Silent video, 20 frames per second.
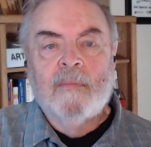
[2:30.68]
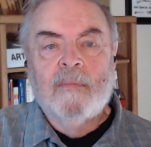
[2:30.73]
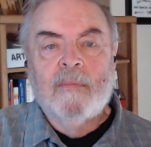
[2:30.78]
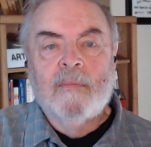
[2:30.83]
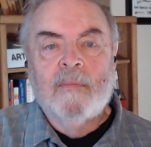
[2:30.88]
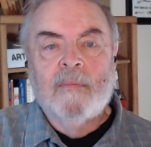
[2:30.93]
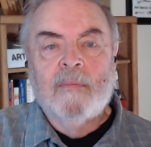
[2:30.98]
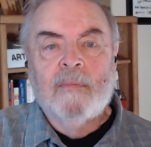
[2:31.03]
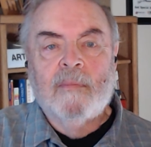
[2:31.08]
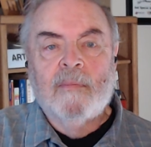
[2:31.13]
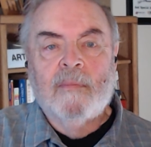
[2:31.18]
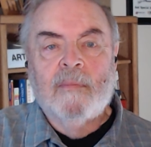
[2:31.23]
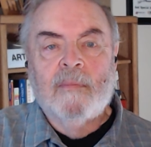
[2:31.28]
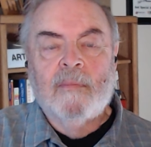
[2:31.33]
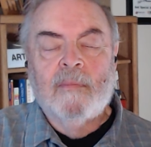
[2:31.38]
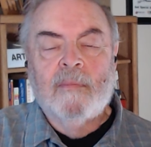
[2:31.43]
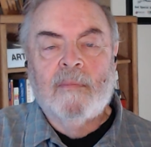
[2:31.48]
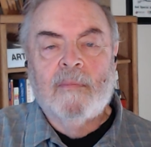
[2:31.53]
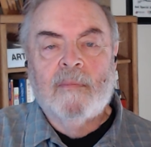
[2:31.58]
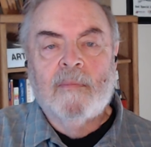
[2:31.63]

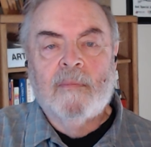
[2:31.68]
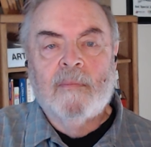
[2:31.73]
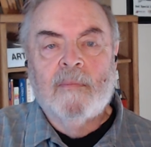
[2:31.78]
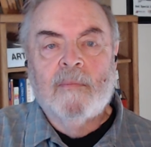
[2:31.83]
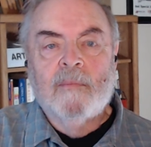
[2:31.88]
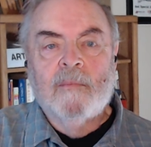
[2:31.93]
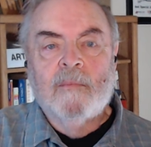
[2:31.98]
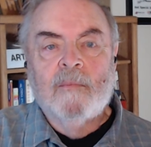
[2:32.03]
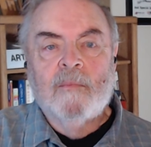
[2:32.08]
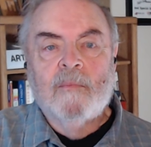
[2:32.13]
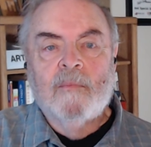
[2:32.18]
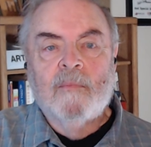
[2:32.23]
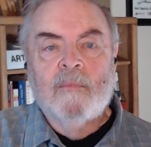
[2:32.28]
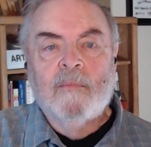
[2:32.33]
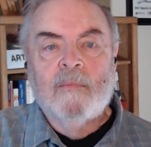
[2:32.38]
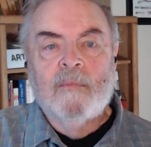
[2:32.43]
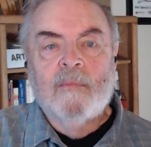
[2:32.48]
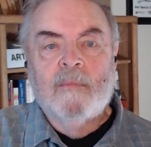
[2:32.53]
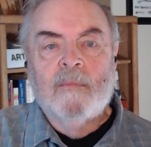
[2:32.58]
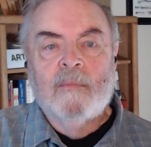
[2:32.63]

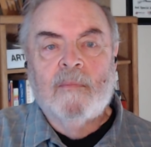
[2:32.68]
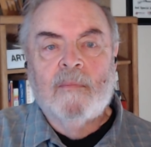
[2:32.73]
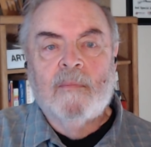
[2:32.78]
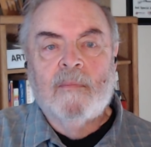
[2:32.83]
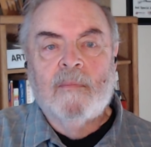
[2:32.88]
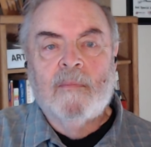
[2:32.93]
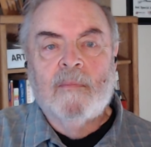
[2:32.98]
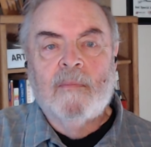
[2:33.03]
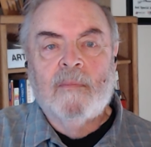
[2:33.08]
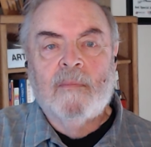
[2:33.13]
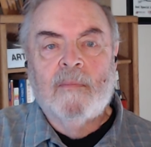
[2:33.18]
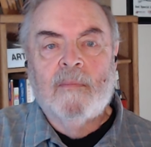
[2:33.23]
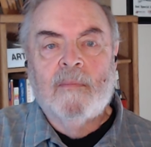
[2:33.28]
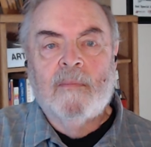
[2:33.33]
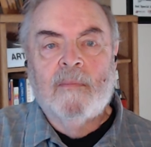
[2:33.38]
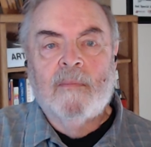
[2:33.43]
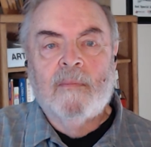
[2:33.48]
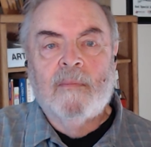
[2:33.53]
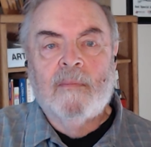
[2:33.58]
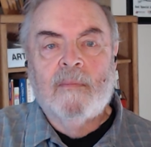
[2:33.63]

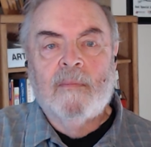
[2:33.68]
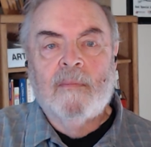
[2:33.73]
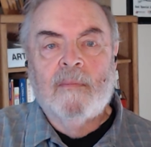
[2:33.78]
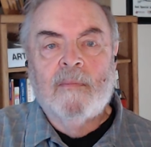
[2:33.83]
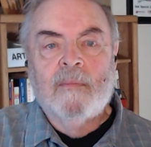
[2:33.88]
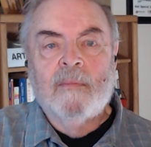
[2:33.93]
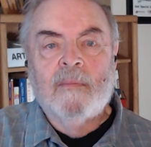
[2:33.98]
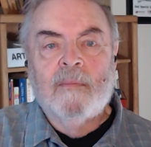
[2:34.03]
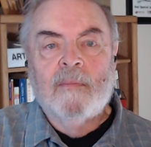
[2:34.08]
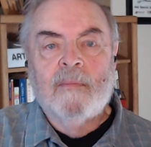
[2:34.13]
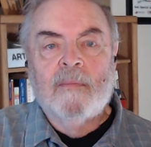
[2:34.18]
(silent)